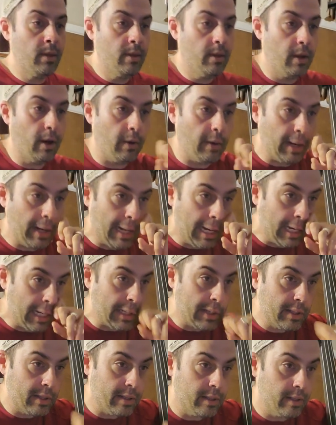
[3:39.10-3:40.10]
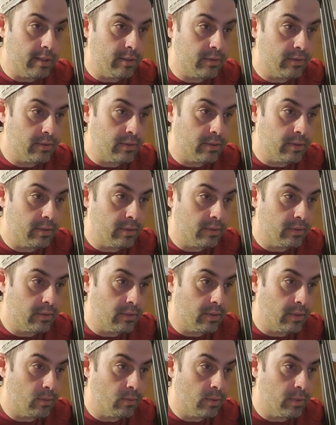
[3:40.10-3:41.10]
All right, anything else in this that
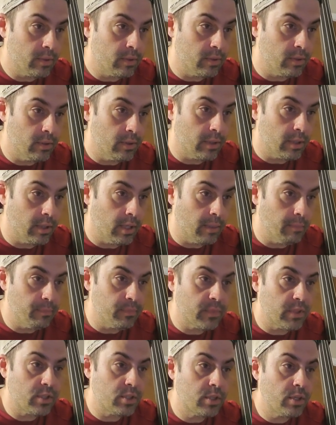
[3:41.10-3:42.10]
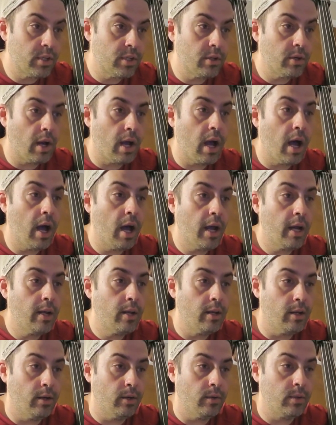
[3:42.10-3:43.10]
I want to look at? So your high
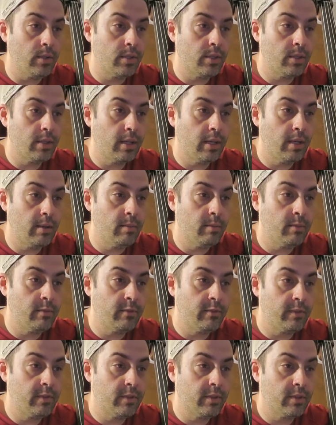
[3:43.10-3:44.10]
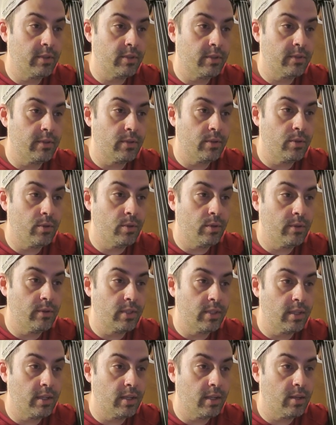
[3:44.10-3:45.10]
notes, for those of you who have
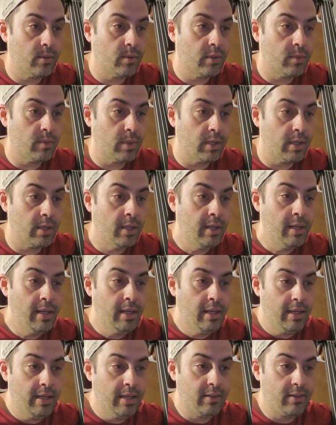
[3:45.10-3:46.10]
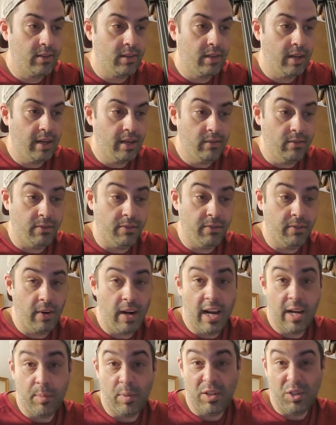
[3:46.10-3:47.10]
studied with me, it's a lot of
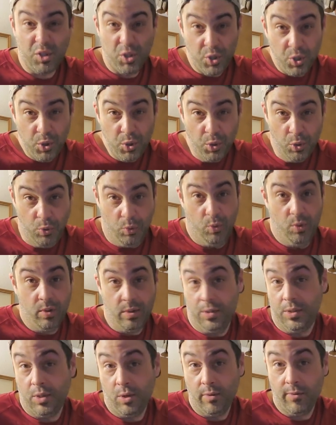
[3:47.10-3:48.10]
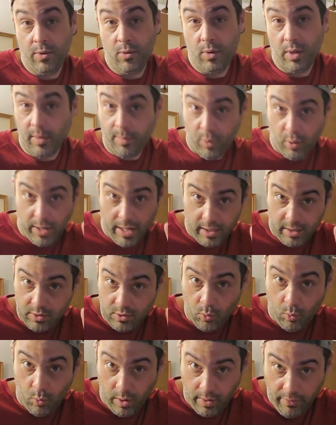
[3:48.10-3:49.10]
fragment 2. So if you want to
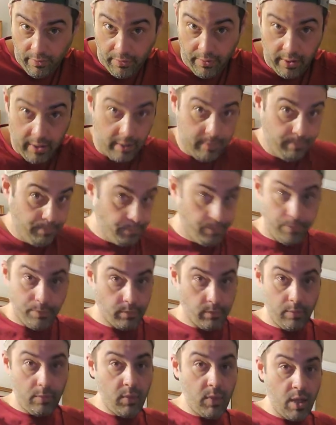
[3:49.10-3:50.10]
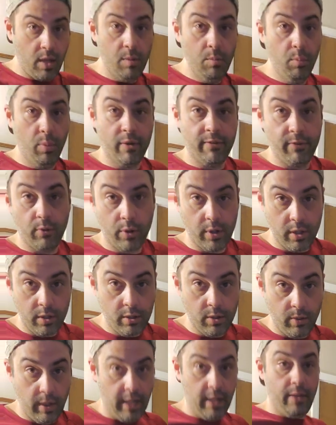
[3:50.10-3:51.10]
practice one thing before you
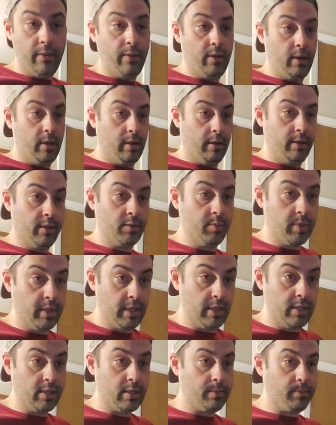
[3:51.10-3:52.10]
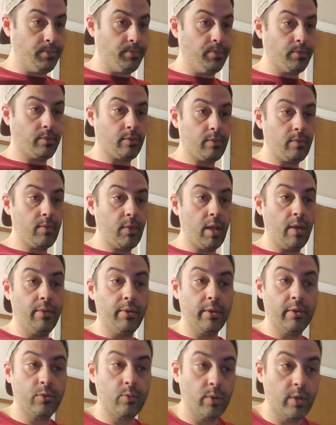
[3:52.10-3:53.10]
do anything on this piece,
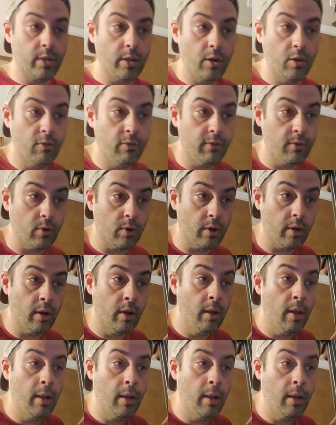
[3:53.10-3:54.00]
this would go for